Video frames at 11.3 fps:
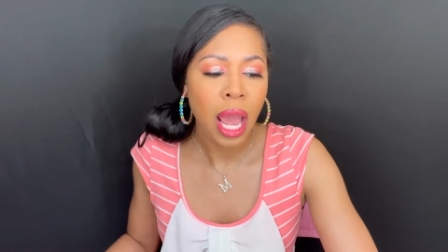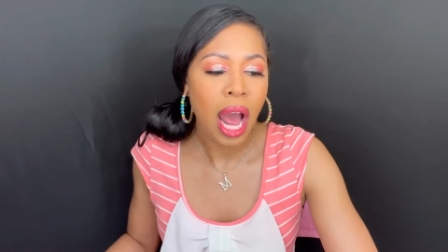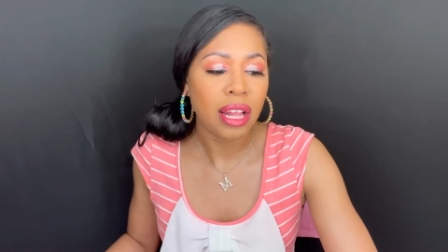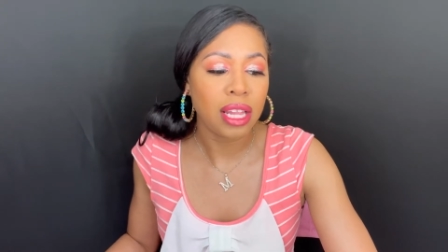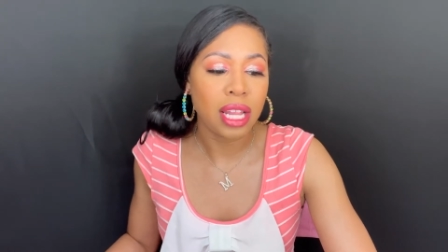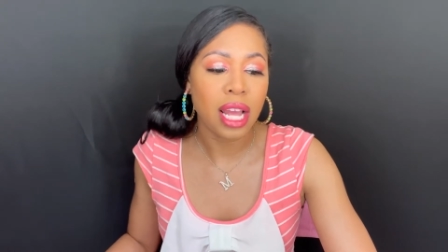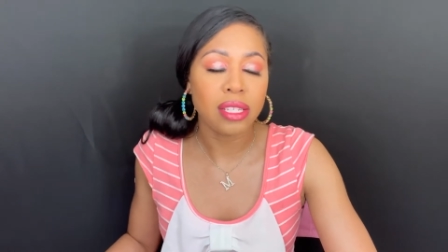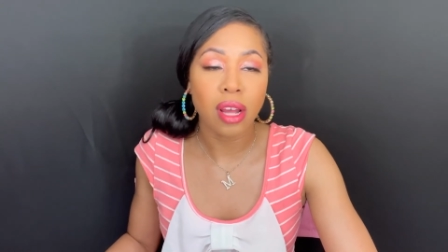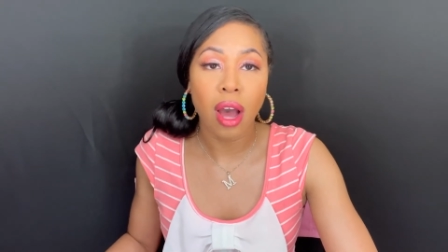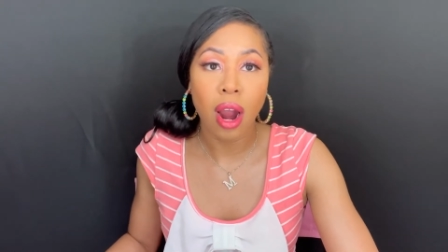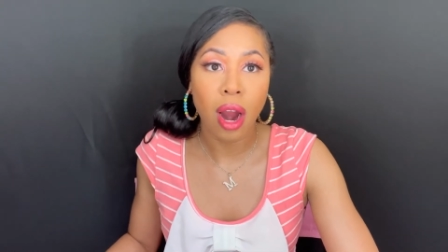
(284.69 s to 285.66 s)
I think that's
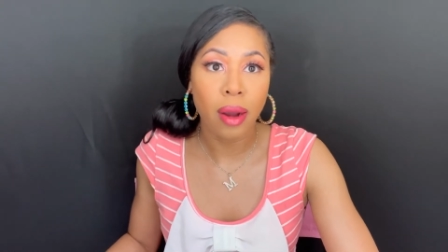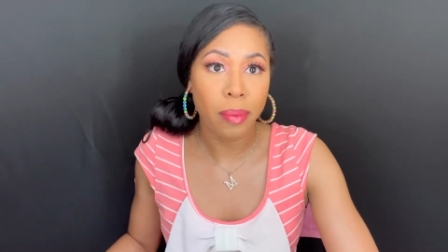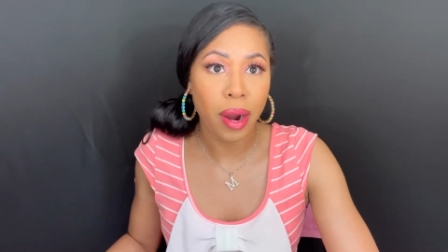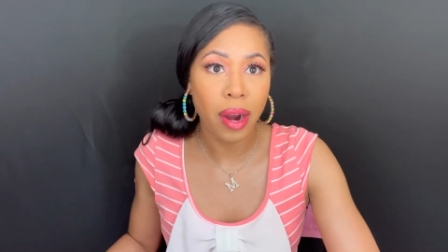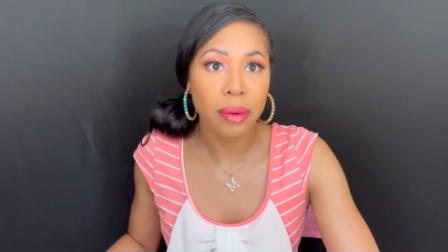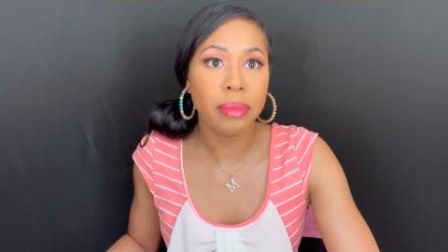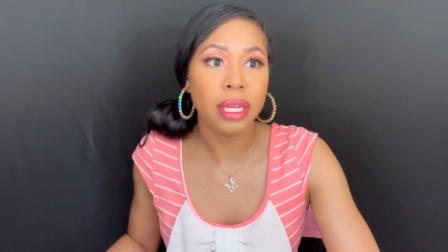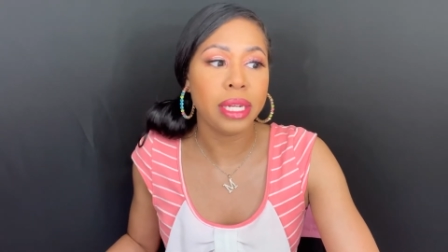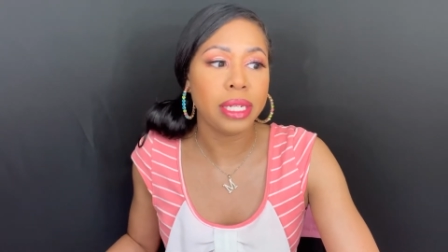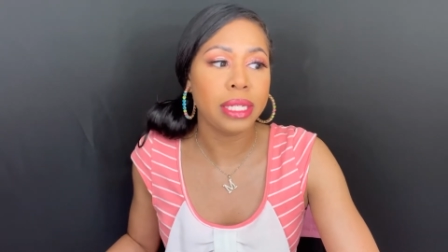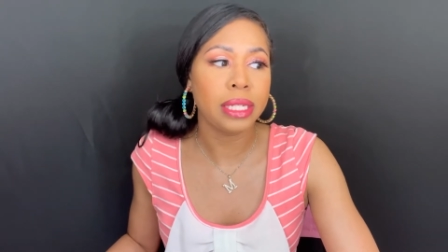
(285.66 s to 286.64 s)
the hard part
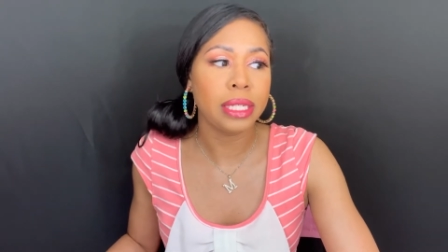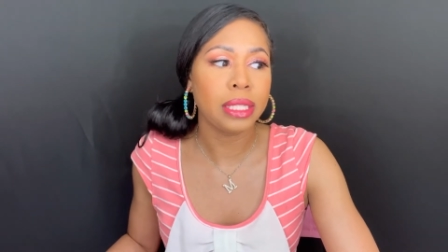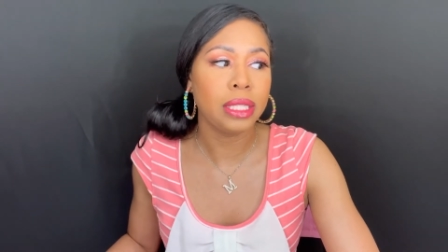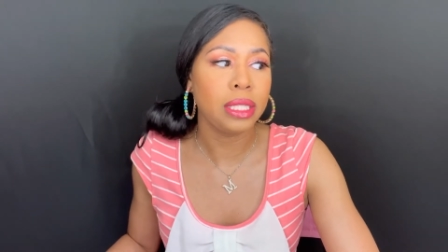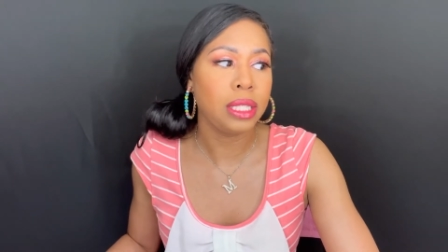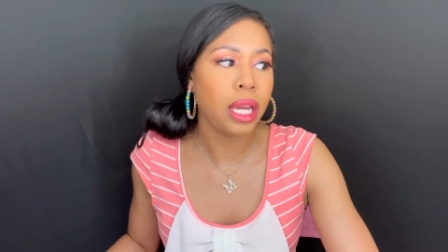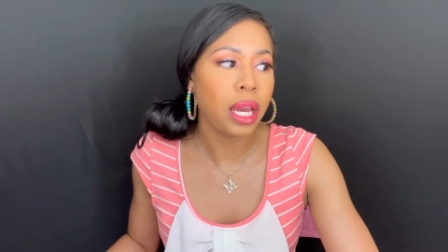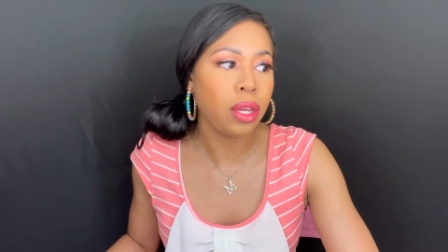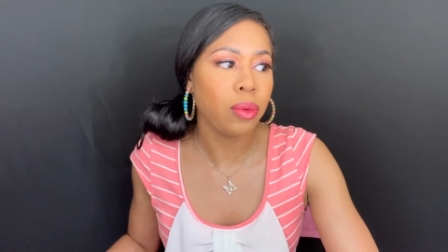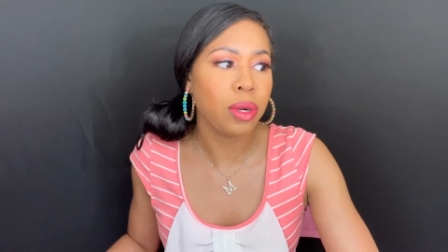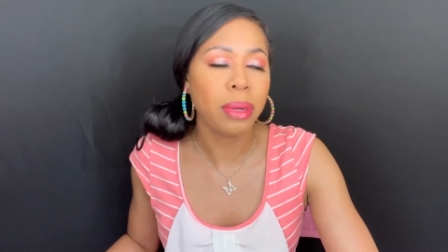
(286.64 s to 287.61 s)
because yeah,
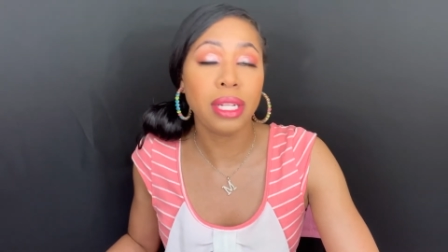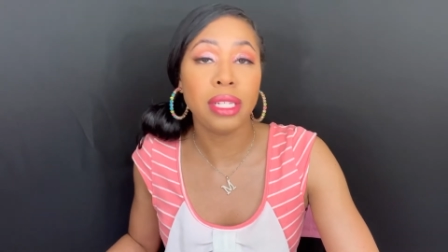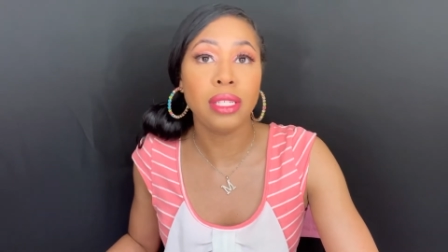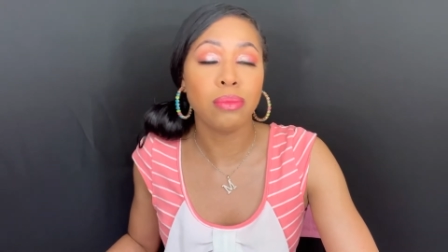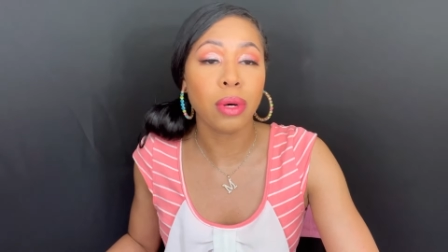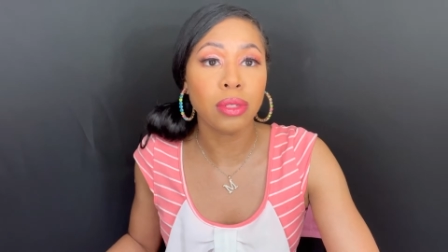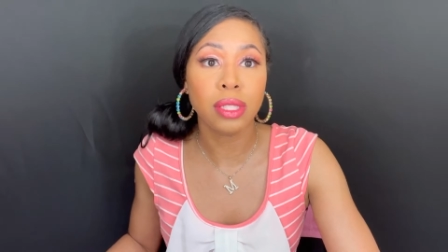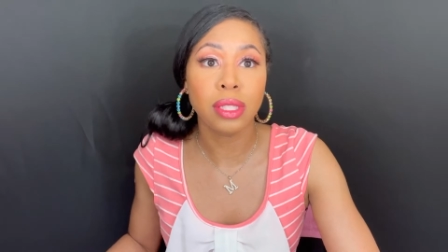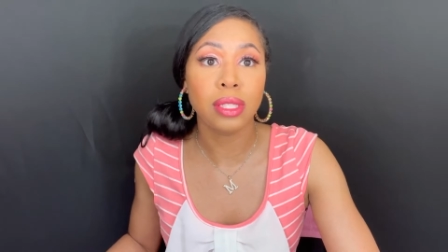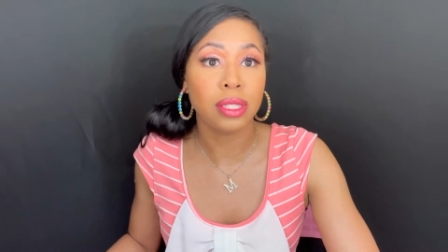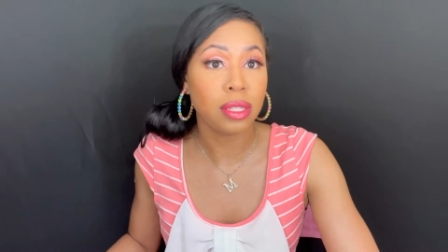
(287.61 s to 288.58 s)
you want to make these
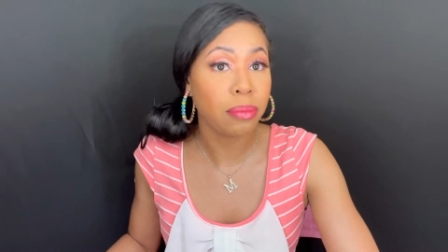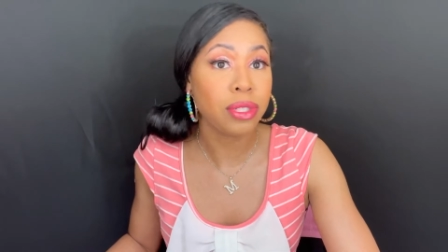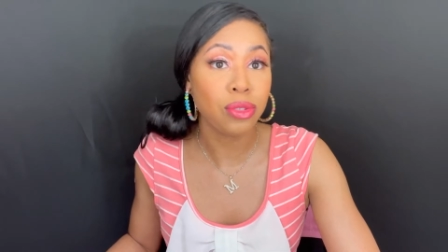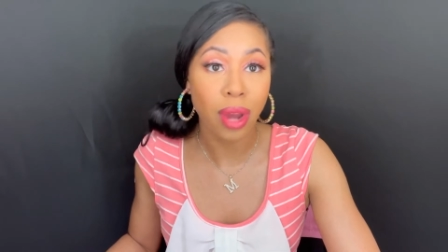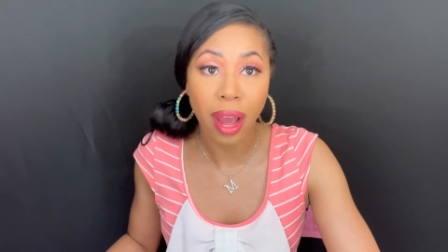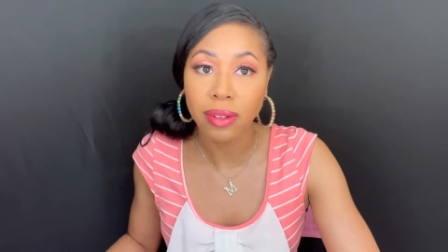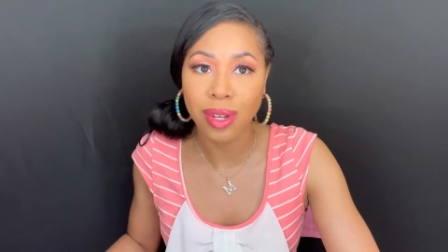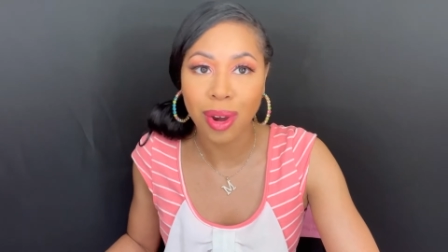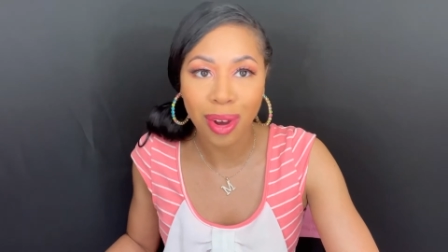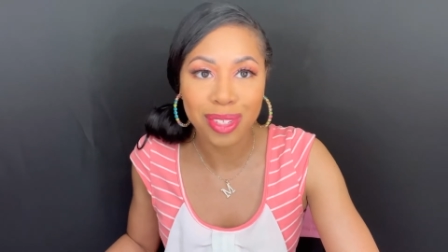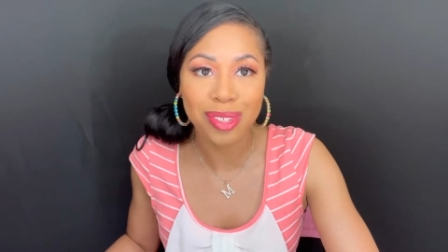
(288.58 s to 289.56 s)
bonuses and stuff, but you have to
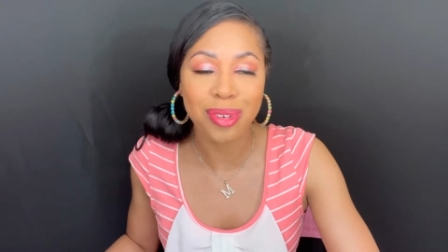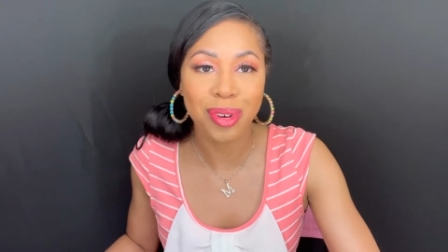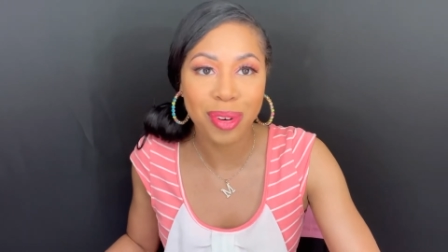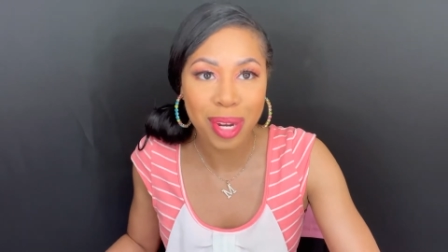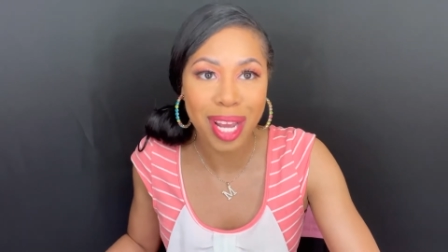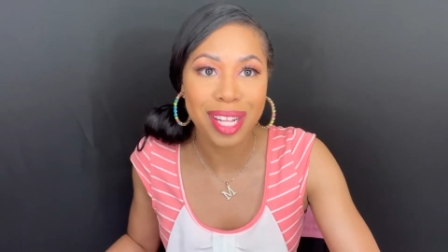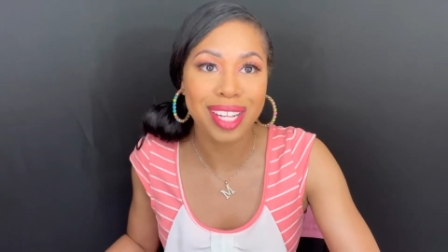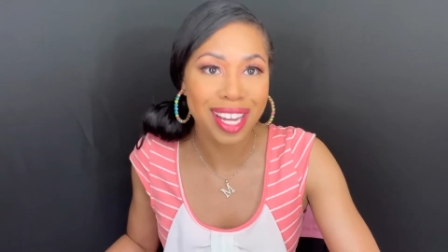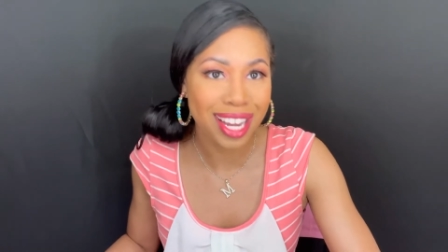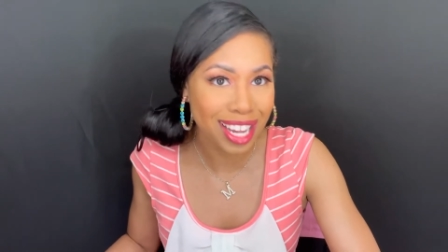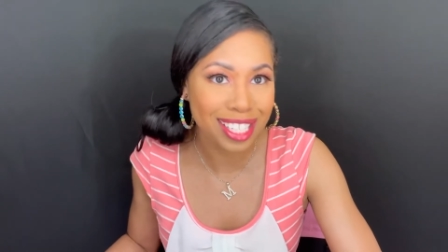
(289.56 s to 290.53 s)
also create the
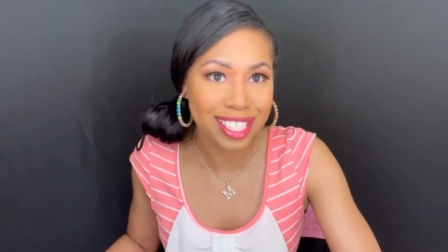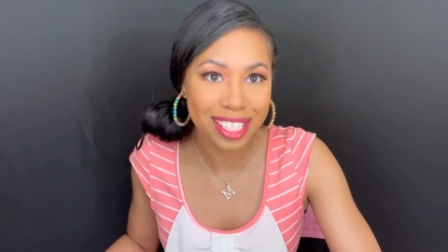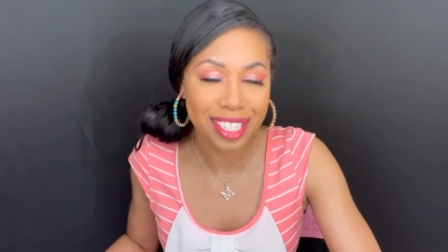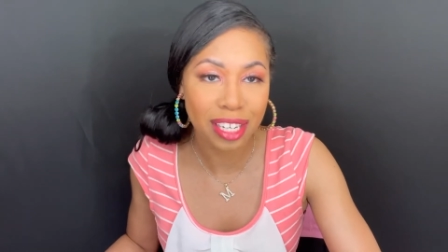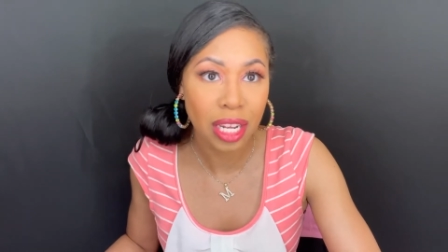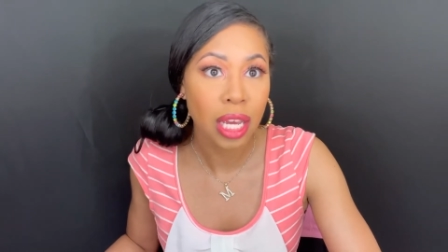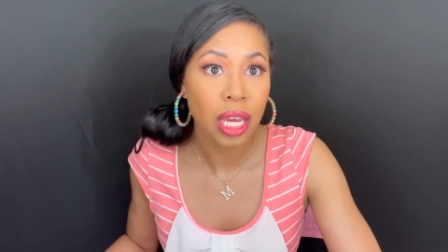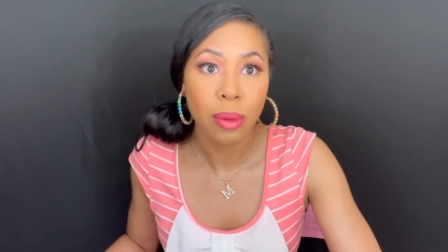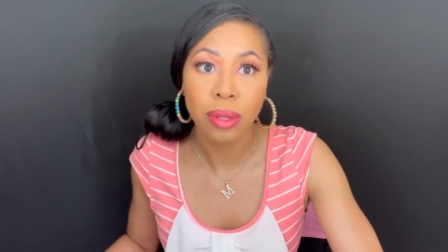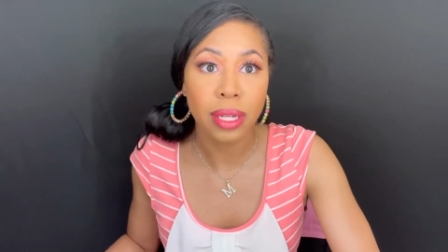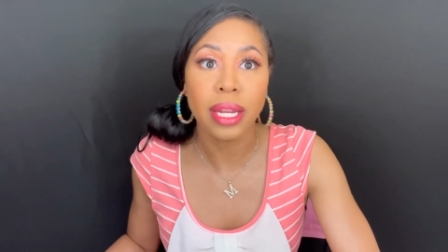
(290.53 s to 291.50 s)
content
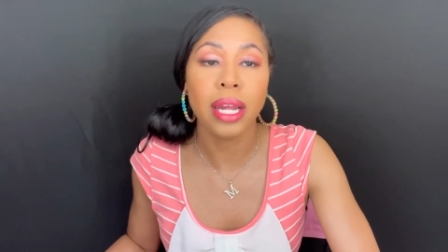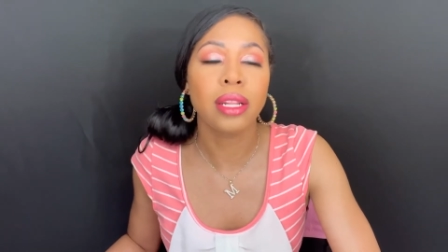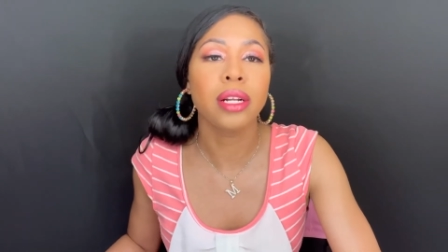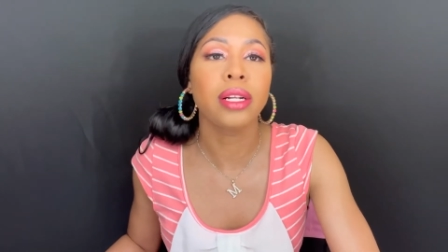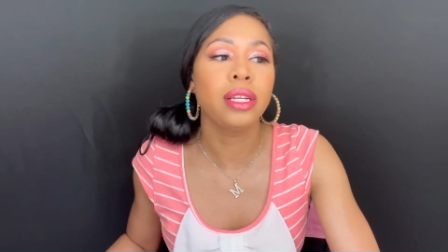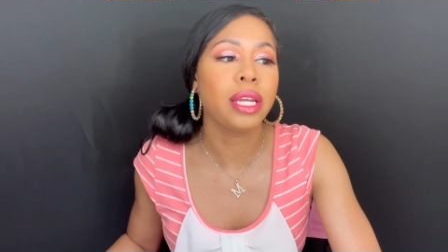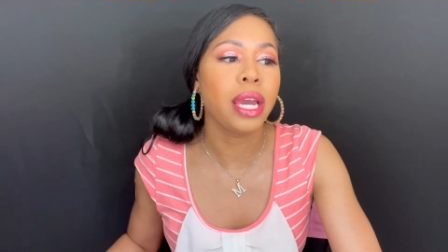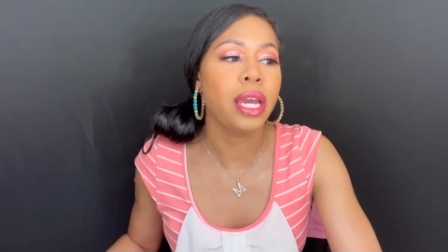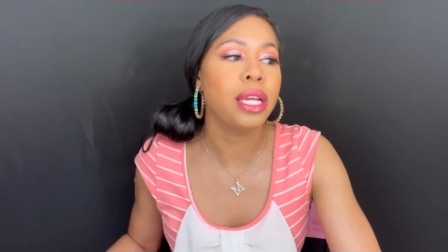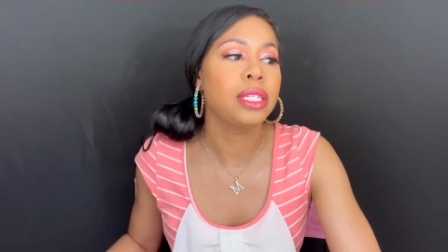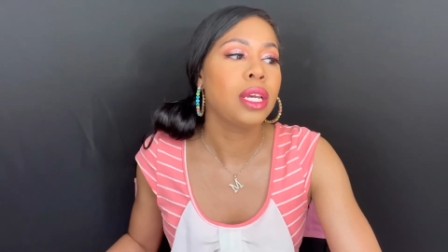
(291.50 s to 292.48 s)
within that 30
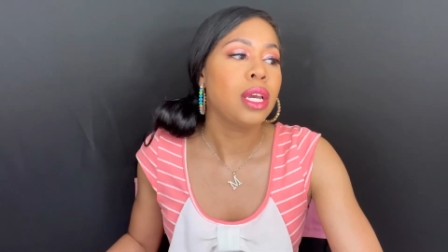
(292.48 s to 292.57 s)
days.